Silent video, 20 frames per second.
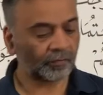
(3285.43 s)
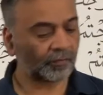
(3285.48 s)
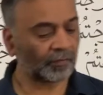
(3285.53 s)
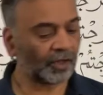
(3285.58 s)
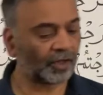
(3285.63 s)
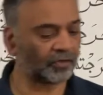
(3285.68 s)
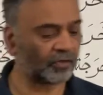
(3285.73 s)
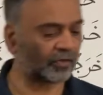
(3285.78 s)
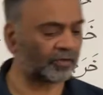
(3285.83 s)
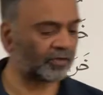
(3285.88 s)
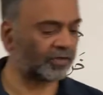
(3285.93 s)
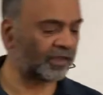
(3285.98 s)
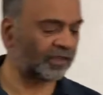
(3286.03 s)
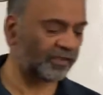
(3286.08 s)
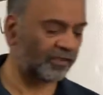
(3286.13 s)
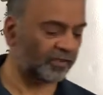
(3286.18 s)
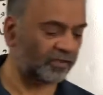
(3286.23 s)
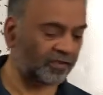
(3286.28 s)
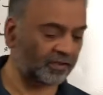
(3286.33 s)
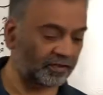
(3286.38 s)
So this
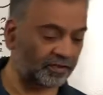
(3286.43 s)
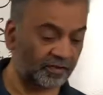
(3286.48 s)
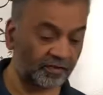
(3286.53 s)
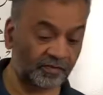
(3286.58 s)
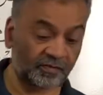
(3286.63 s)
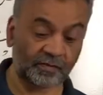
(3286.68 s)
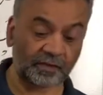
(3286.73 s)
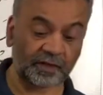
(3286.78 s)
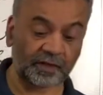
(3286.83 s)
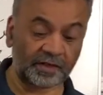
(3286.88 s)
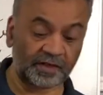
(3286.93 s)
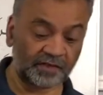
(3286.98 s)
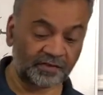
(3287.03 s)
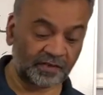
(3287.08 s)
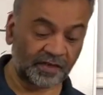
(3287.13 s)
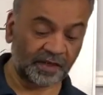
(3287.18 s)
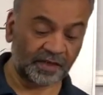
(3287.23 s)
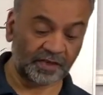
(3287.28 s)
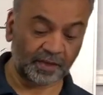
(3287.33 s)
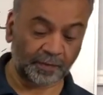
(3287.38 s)
is
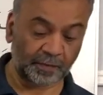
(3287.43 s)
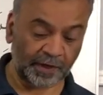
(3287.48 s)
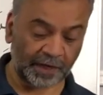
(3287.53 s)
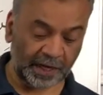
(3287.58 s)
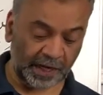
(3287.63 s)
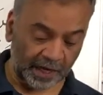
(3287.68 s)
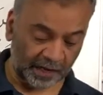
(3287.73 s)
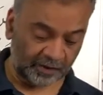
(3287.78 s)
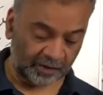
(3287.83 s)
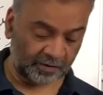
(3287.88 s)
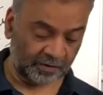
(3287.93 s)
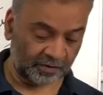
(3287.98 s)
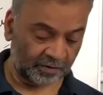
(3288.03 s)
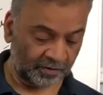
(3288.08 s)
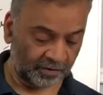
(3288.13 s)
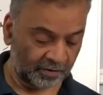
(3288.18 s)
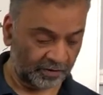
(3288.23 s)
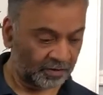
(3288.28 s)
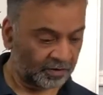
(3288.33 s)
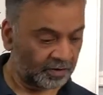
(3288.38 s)
easy. Number 8.
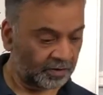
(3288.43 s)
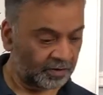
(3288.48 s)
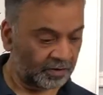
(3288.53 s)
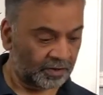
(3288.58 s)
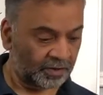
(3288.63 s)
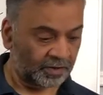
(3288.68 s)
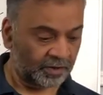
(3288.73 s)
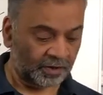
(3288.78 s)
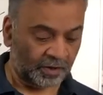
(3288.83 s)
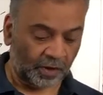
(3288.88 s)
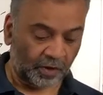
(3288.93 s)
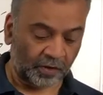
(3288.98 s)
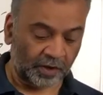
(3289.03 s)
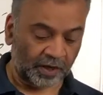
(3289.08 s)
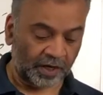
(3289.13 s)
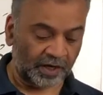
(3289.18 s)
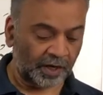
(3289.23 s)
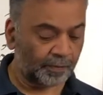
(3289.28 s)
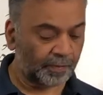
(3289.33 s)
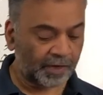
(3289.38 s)
Okay,
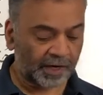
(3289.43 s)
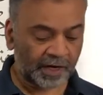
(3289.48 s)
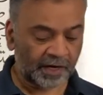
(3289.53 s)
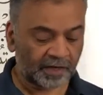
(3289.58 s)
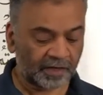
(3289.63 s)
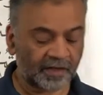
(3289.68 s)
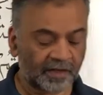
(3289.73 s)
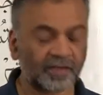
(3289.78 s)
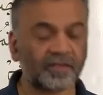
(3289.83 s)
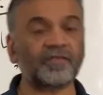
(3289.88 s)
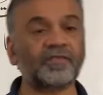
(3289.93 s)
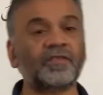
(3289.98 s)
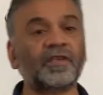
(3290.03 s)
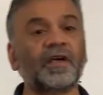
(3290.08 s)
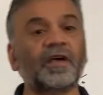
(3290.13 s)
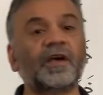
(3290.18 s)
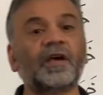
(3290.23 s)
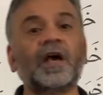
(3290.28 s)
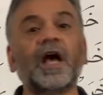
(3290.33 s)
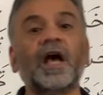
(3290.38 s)
number 8 is
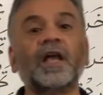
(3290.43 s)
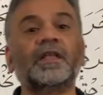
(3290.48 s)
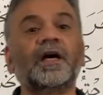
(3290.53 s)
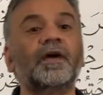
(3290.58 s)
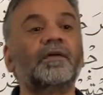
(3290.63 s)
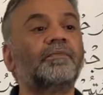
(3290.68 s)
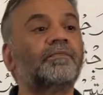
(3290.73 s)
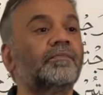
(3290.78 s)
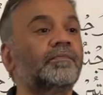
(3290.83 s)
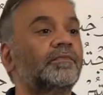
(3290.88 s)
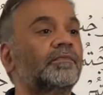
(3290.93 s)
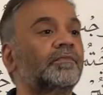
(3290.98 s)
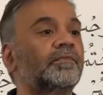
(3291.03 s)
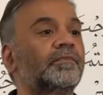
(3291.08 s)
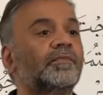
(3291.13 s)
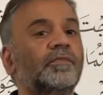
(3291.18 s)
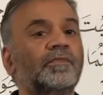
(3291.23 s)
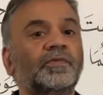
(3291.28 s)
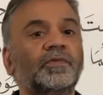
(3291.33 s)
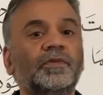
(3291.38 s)
kada.
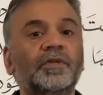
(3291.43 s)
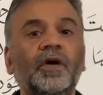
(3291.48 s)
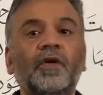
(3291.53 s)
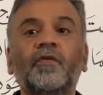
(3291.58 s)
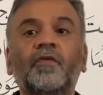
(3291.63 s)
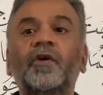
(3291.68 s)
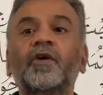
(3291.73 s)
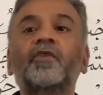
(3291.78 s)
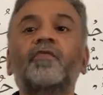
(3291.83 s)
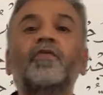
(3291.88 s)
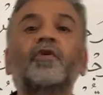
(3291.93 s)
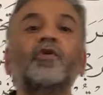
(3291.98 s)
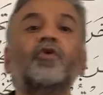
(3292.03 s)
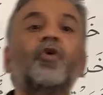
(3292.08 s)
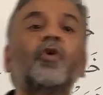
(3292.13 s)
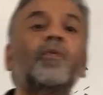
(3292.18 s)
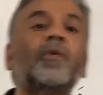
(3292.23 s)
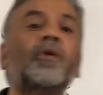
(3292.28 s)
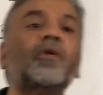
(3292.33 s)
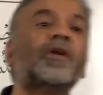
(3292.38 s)
Now what do we know
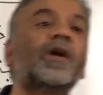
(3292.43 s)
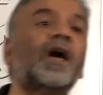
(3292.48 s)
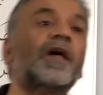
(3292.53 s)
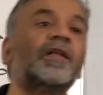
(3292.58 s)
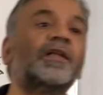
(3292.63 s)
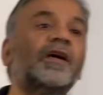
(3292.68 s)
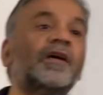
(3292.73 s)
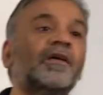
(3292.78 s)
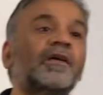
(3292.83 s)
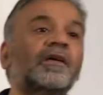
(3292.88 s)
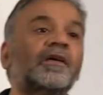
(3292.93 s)
about kada?